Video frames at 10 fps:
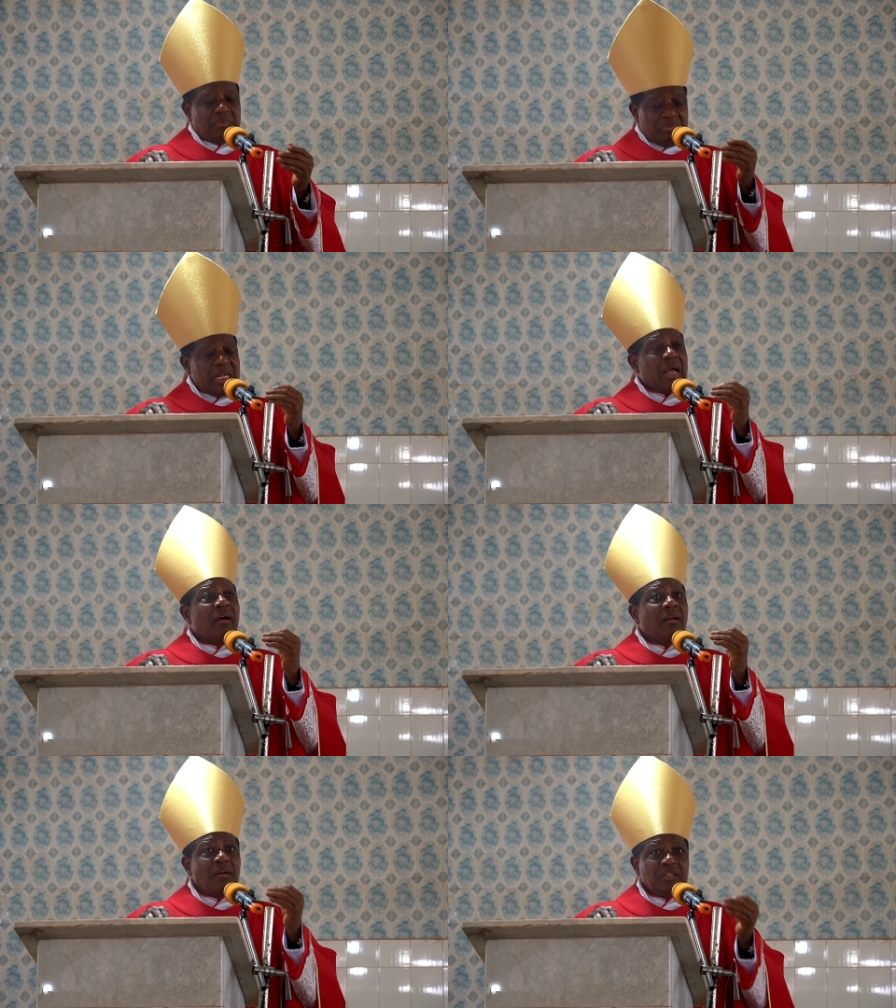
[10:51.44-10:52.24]

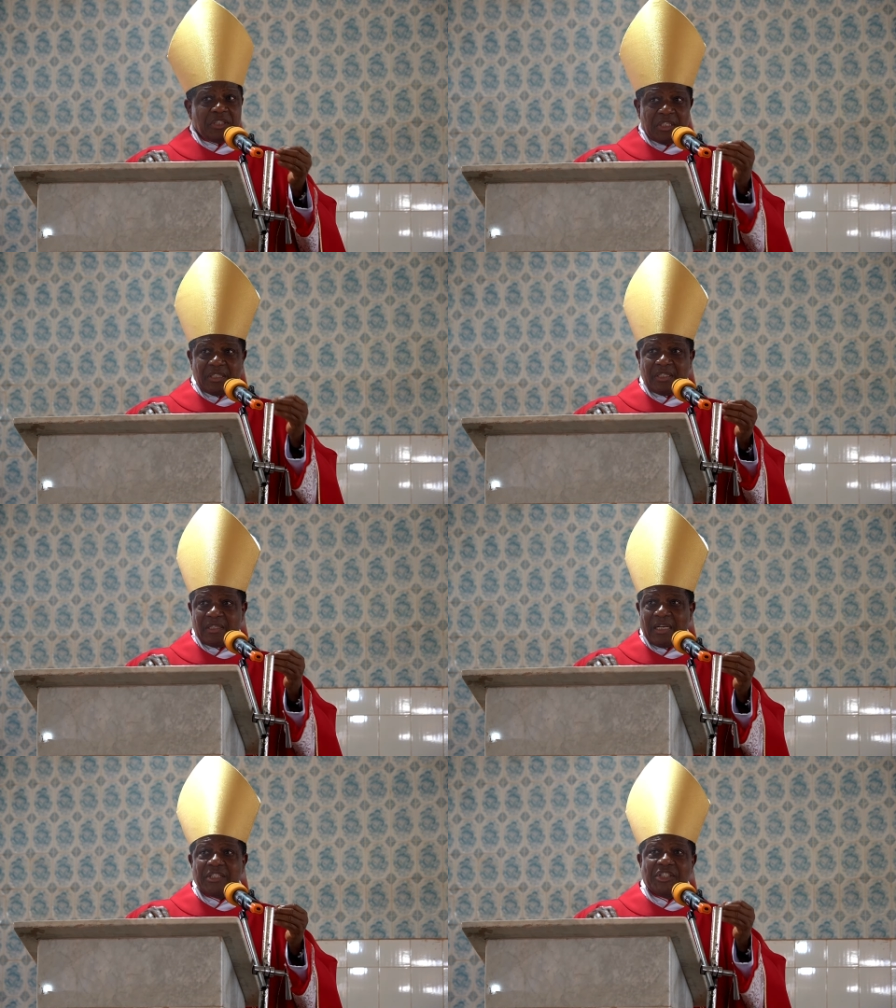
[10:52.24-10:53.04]

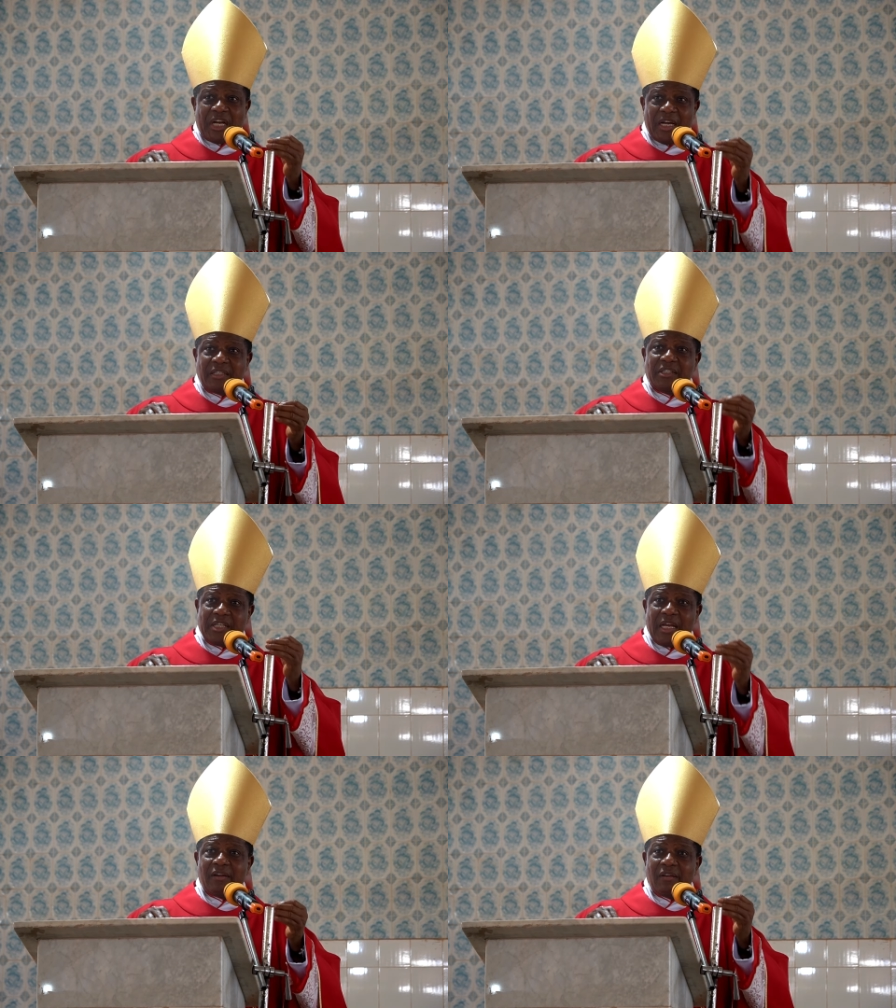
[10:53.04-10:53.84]
Psychologists and child
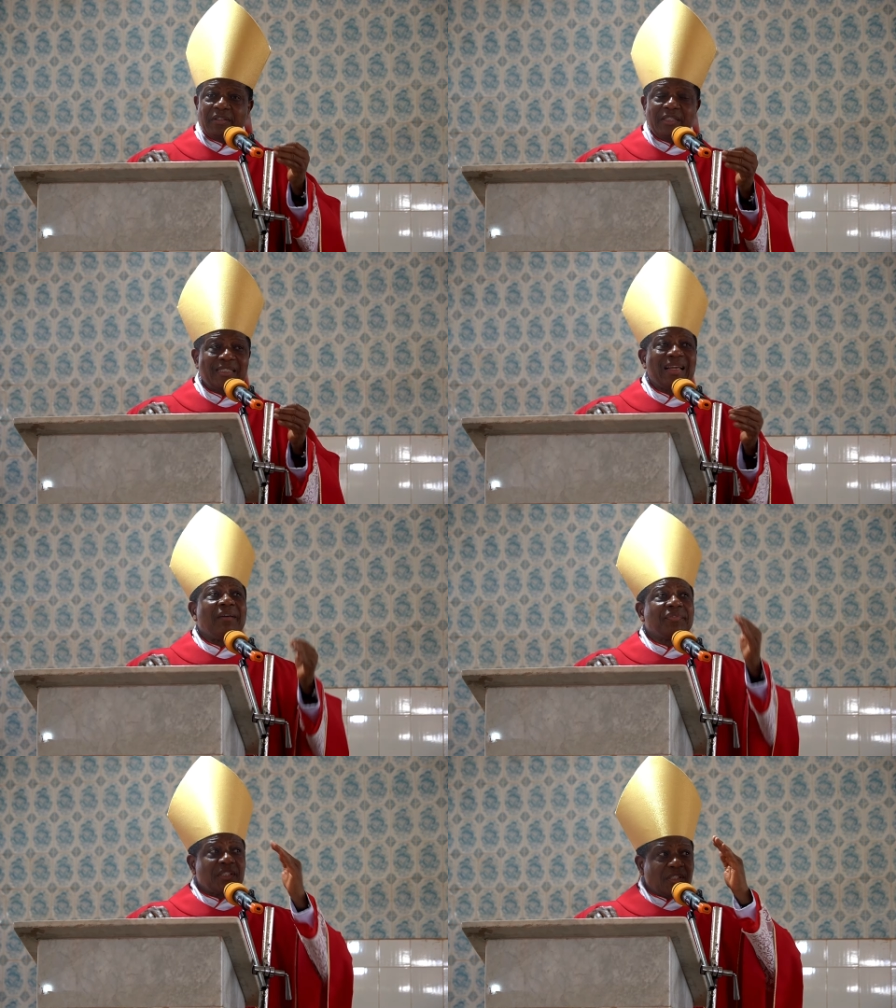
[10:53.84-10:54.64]
psychologists
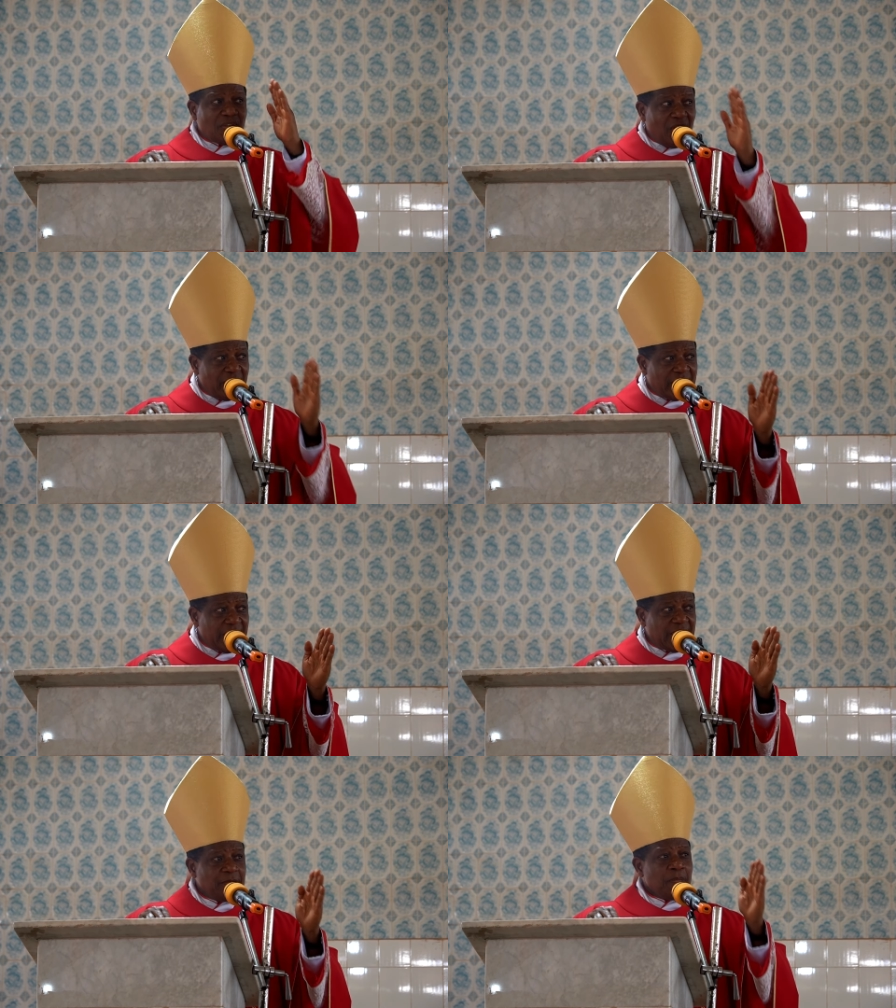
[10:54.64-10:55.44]
have
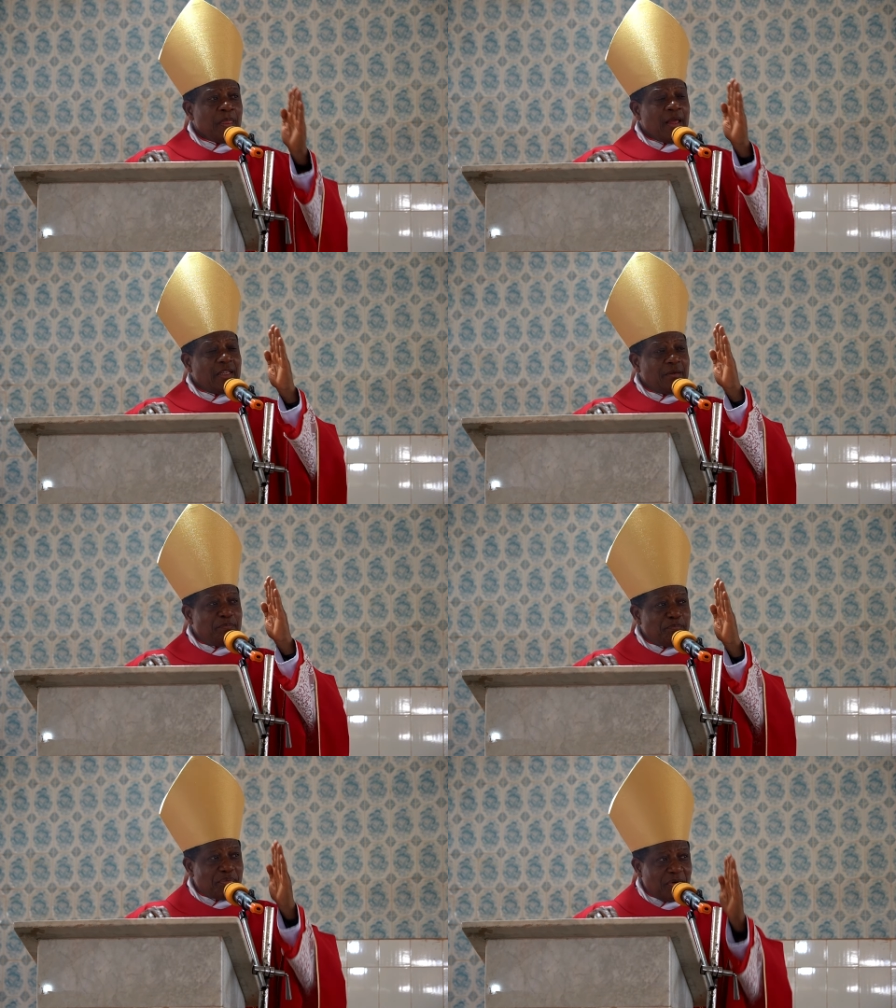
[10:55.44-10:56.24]
studied the
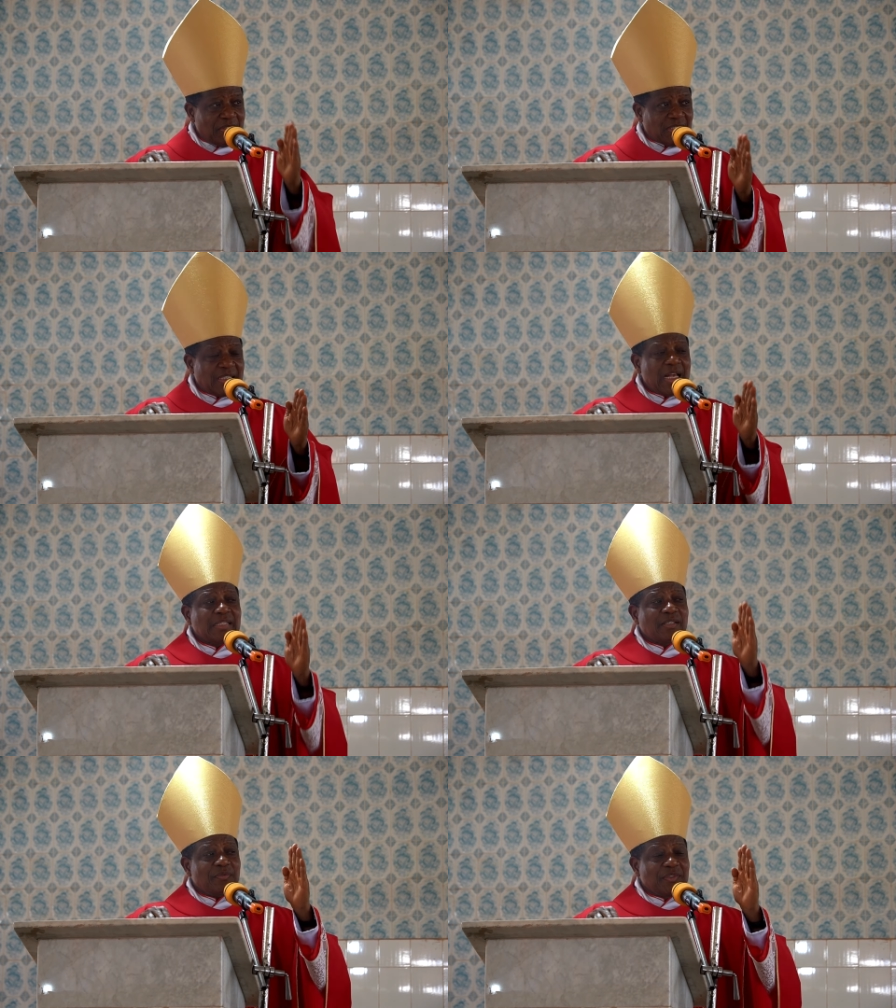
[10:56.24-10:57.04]

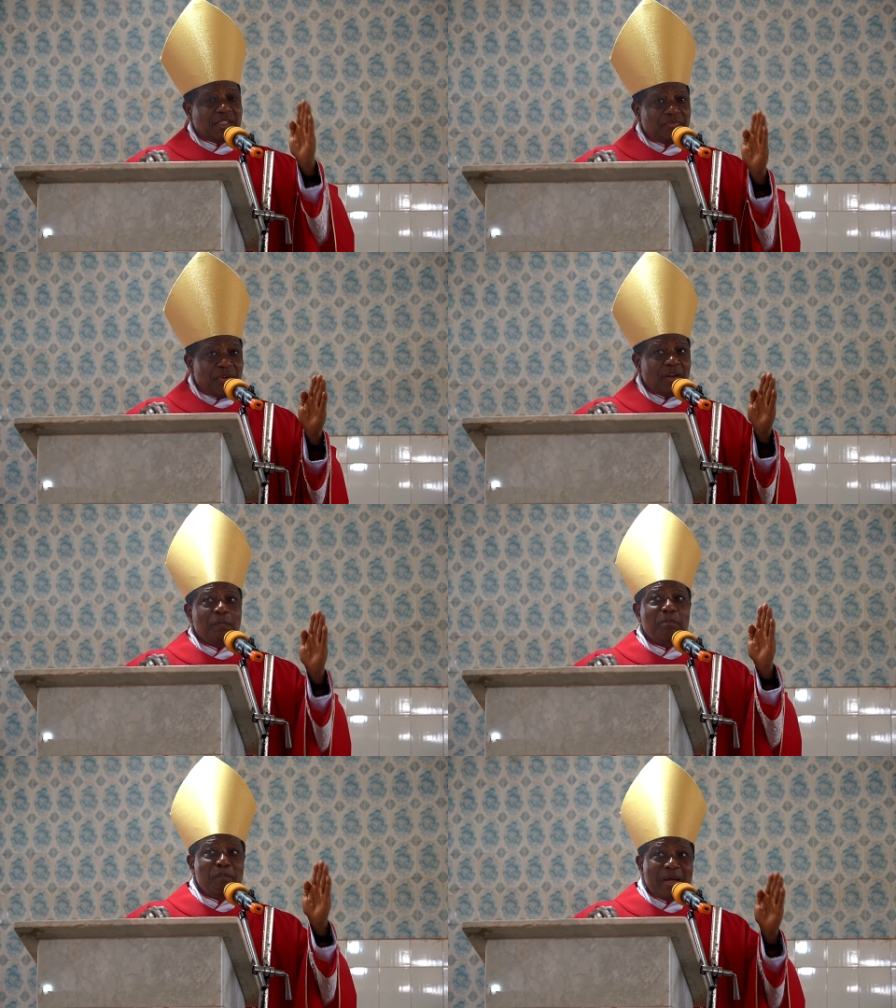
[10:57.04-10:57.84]
process of
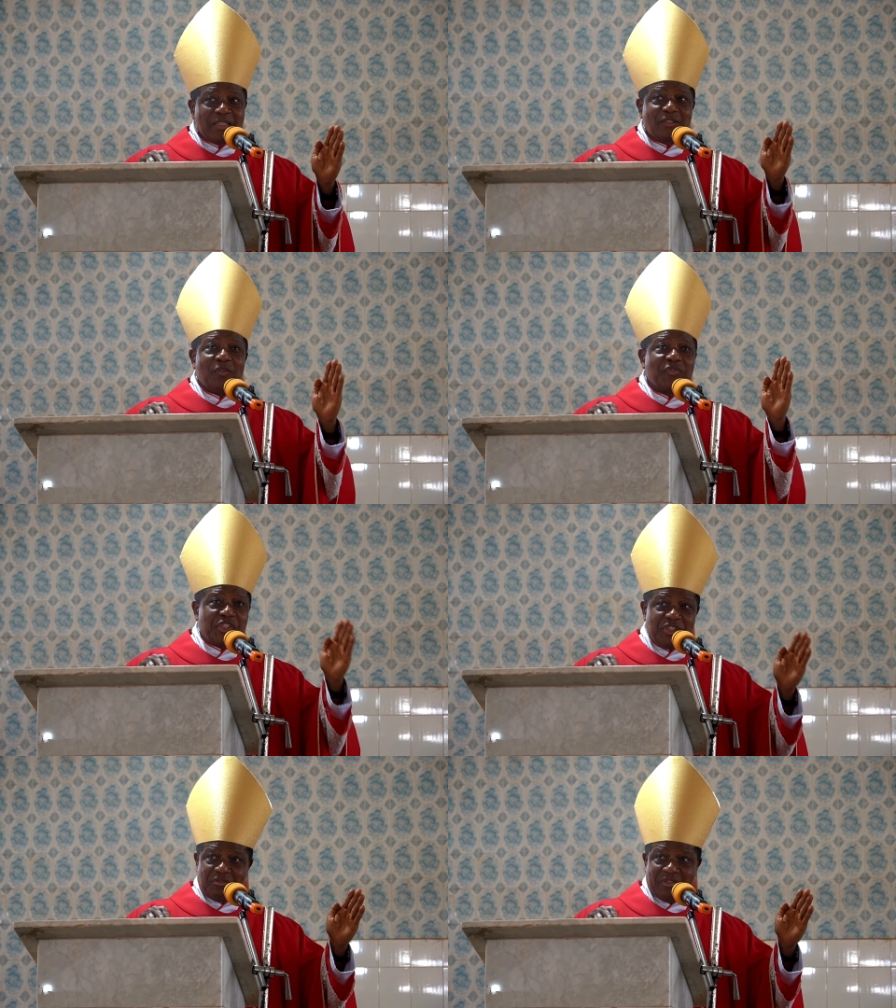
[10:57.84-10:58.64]
development of
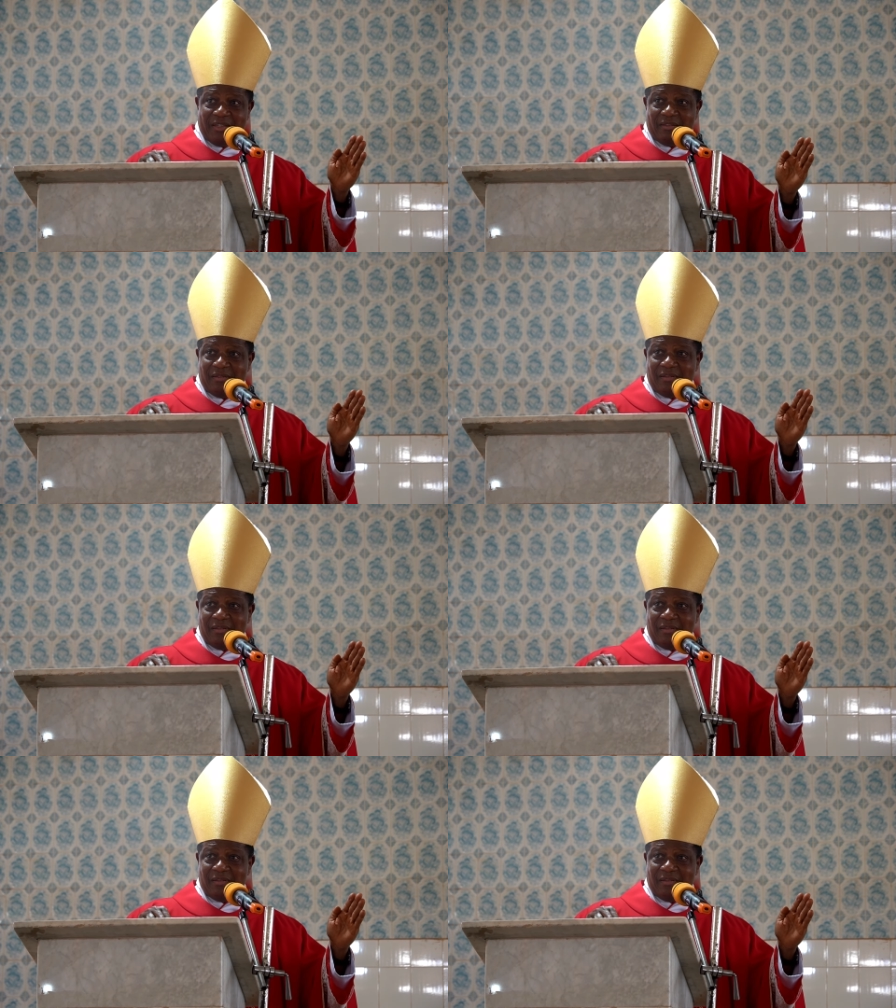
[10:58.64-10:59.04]
children